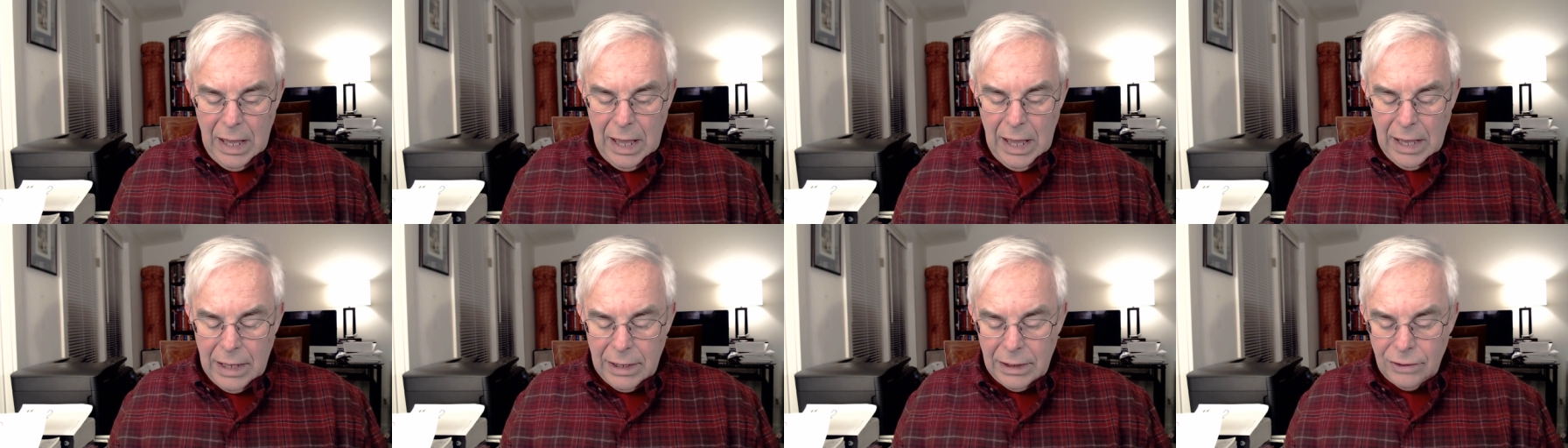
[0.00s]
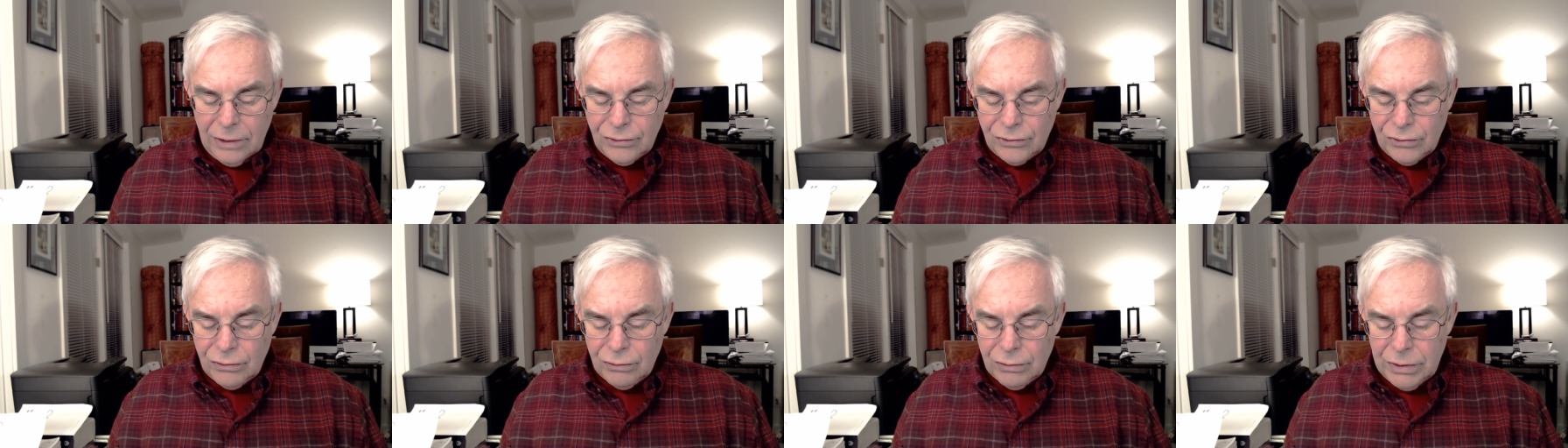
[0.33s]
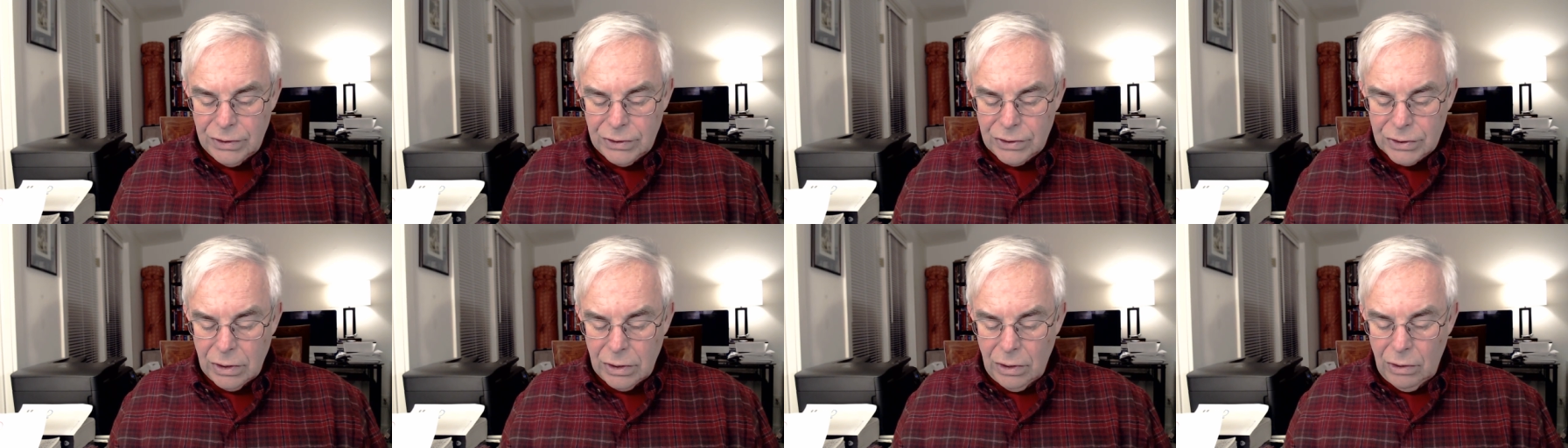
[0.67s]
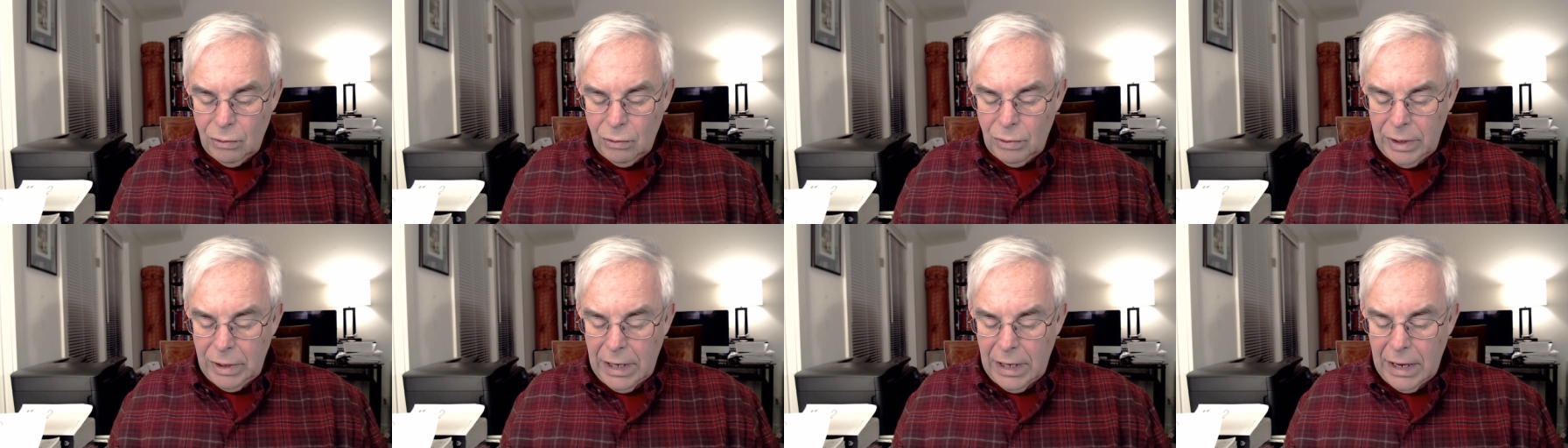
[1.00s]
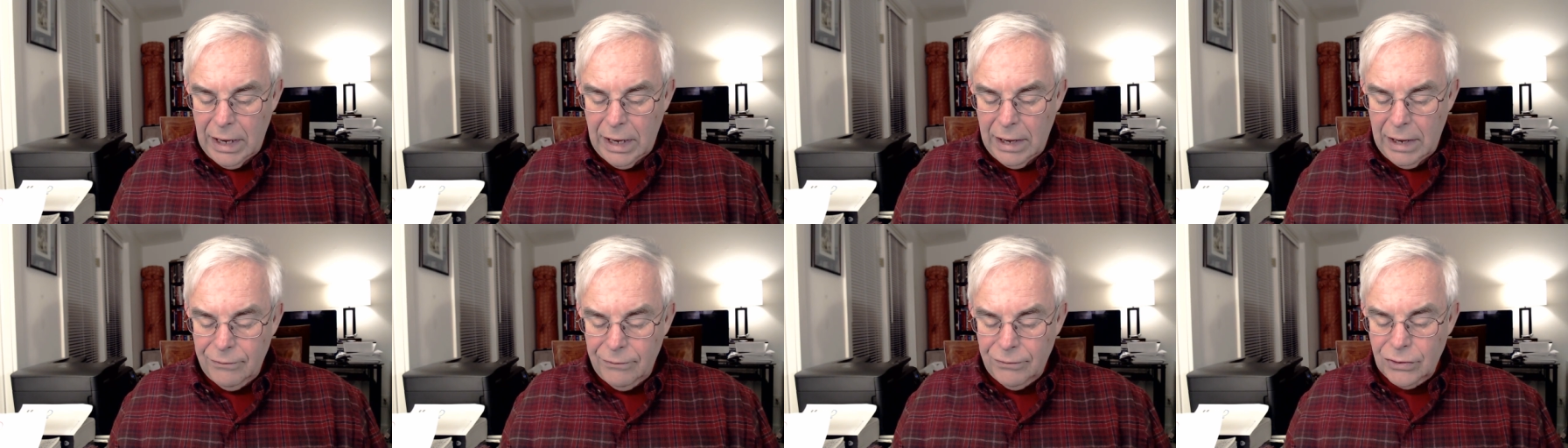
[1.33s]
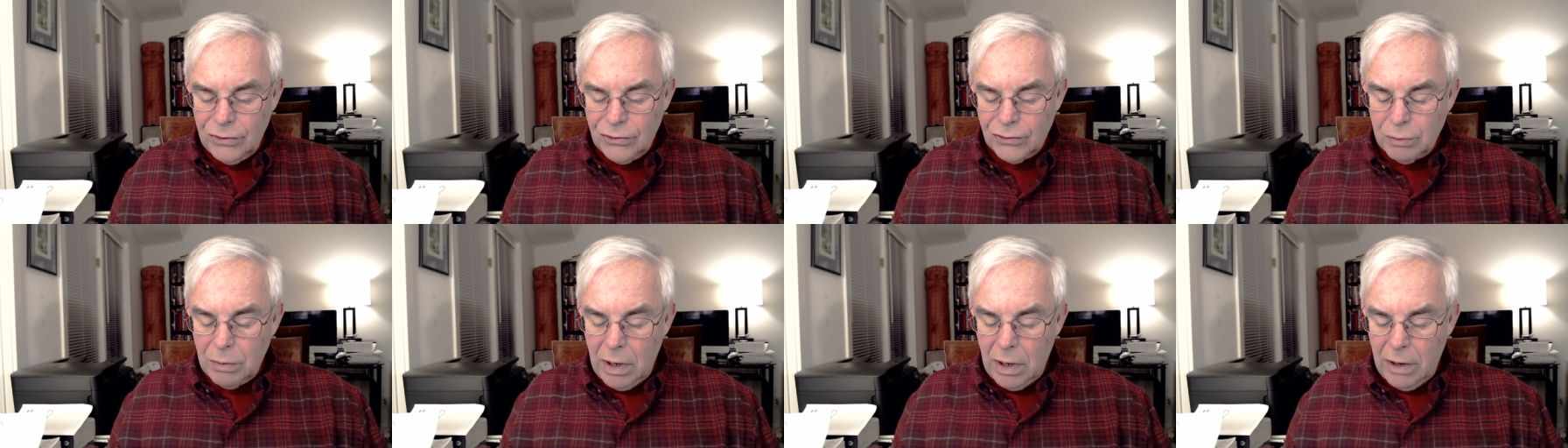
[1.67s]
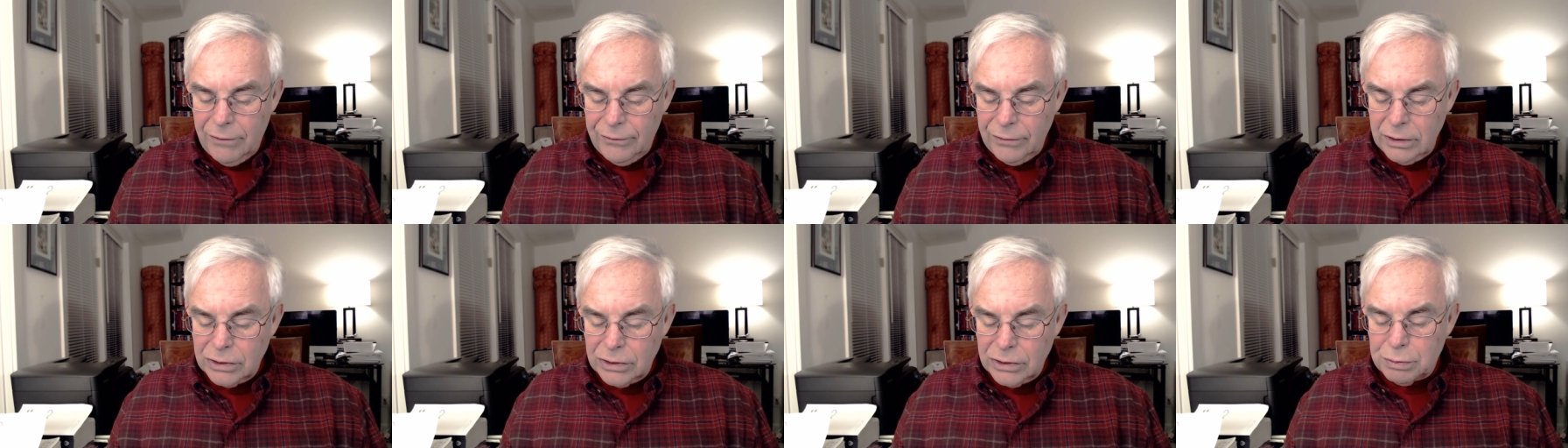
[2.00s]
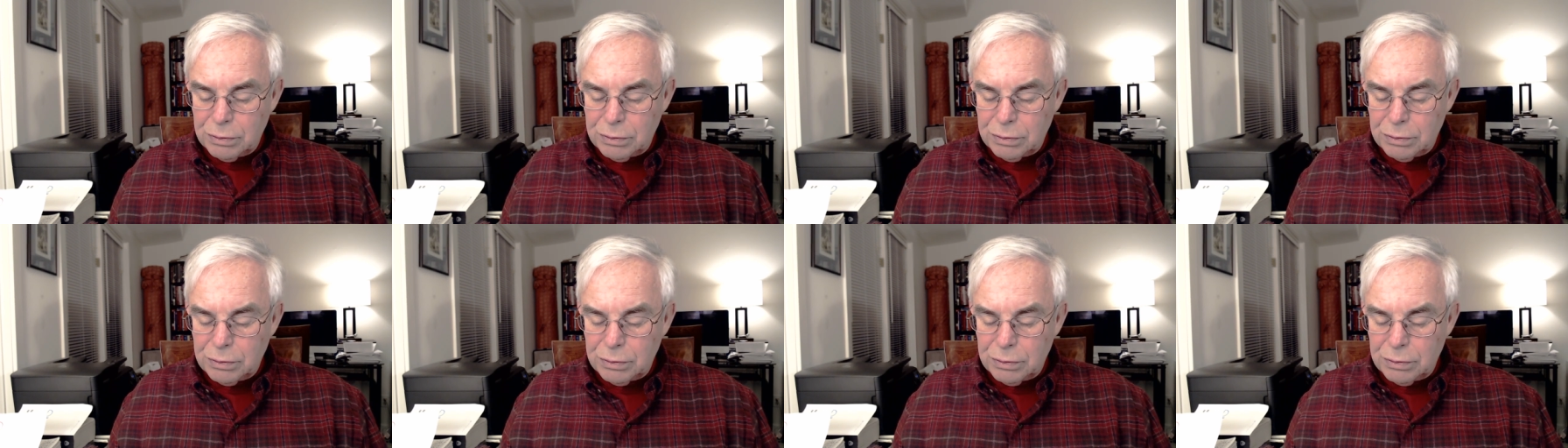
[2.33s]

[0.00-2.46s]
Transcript: And as a result, we have this marvelous